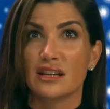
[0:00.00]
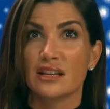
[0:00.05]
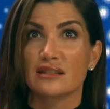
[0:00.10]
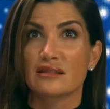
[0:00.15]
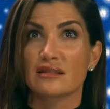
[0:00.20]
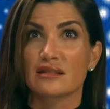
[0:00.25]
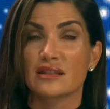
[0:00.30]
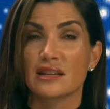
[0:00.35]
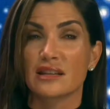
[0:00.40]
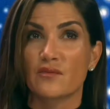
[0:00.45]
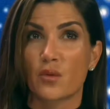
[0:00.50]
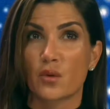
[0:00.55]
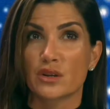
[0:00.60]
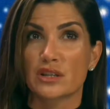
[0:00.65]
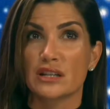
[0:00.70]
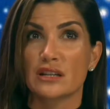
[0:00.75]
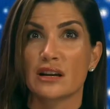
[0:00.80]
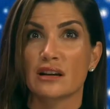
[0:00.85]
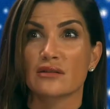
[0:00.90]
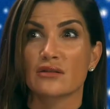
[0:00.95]
it's the same
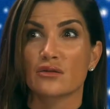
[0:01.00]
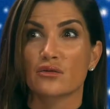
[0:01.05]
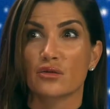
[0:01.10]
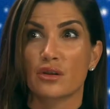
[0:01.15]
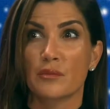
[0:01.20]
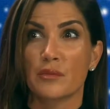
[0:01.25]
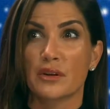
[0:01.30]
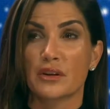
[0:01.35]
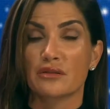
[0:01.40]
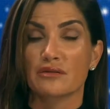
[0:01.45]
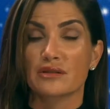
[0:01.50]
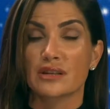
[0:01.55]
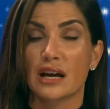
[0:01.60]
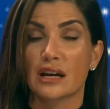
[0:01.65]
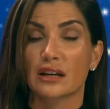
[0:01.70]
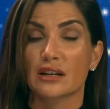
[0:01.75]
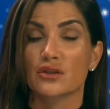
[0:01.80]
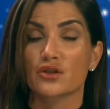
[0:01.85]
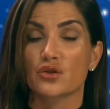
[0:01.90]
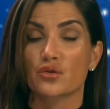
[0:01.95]
1,400 criminals
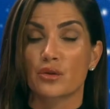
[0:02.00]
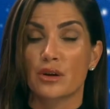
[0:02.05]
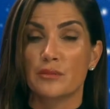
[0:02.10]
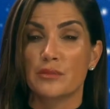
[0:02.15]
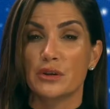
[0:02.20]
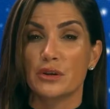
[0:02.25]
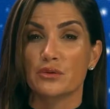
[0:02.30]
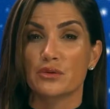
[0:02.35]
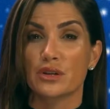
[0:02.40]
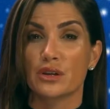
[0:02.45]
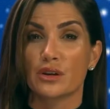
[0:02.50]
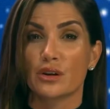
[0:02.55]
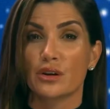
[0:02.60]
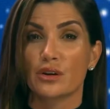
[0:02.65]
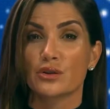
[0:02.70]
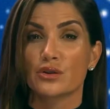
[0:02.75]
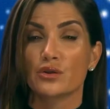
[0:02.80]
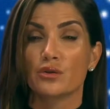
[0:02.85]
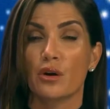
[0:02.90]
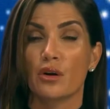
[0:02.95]
that contribute
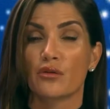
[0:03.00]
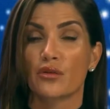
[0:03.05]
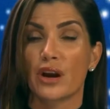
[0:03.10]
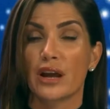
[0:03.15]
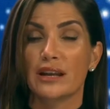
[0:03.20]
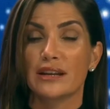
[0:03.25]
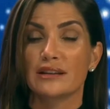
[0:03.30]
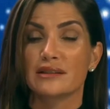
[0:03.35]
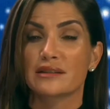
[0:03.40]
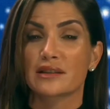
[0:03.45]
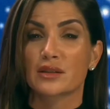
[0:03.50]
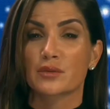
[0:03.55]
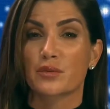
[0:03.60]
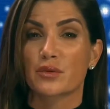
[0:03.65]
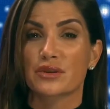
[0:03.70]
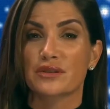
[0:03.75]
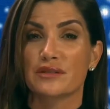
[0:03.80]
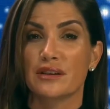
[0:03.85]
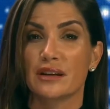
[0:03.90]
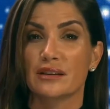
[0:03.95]
to over
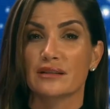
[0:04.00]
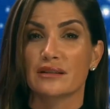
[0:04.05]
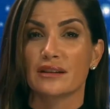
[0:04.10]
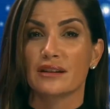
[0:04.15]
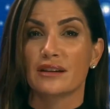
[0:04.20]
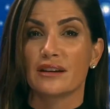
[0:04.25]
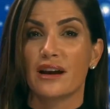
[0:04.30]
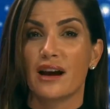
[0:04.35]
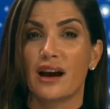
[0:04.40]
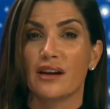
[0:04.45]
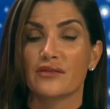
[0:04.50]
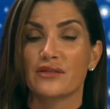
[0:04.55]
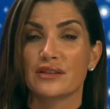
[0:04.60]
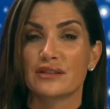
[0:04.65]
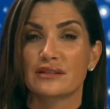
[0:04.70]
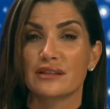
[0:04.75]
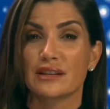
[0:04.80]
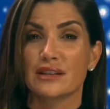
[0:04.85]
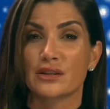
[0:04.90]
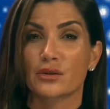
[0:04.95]
86% of the
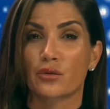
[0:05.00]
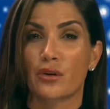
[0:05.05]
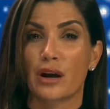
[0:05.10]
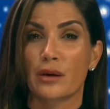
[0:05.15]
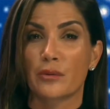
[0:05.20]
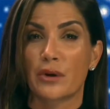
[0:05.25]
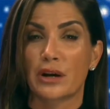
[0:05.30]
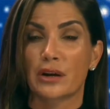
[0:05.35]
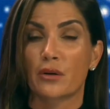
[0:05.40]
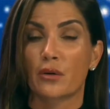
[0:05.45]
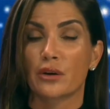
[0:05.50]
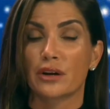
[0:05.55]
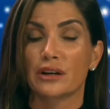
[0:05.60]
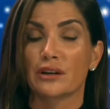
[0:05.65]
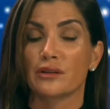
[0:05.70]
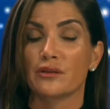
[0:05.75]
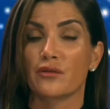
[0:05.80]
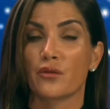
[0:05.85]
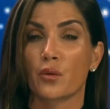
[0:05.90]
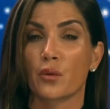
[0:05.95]
city's crime rate, according
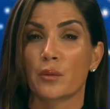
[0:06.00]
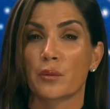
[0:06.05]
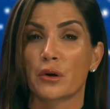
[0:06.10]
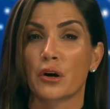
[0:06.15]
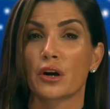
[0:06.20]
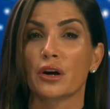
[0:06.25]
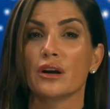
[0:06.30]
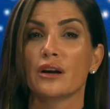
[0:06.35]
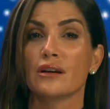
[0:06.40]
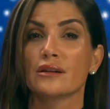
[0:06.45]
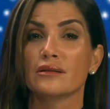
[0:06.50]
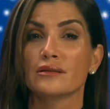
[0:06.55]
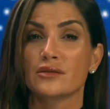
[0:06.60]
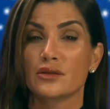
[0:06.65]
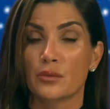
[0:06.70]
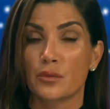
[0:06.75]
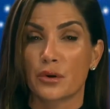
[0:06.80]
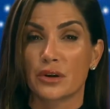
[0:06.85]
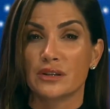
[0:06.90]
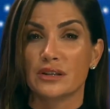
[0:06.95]
to the former
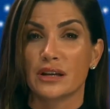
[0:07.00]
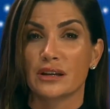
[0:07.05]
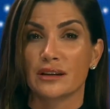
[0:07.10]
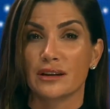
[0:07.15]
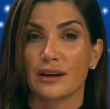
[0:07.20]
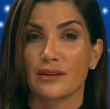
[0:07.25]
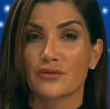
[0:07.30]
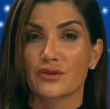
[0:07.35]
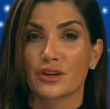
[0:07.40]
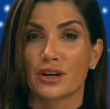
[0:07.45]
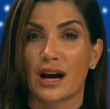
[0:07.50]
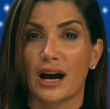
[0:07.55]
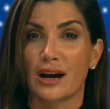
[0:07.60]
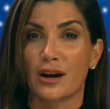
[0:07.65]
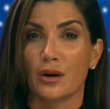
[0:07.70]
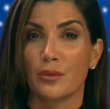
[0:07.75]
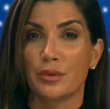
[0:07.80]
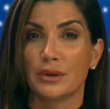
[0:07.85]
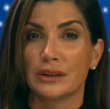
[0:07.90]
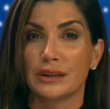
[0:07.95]
superintendent of
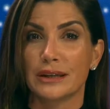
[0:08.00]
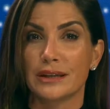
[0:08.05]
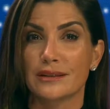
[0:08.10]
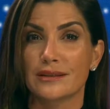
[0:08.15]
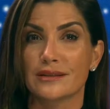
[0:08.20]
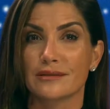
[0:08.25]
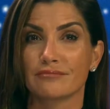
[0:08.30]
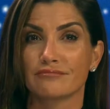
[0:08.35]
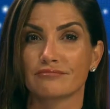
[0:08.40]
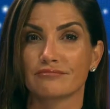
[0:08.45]
Chicago police.